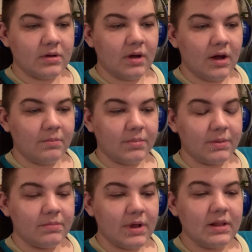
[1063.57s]
but
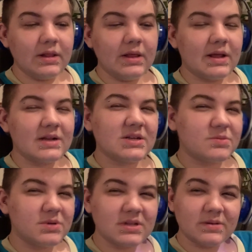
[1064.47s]
mainly that's just
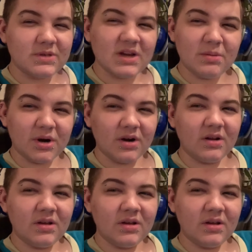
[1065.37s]
because I'm stubborn,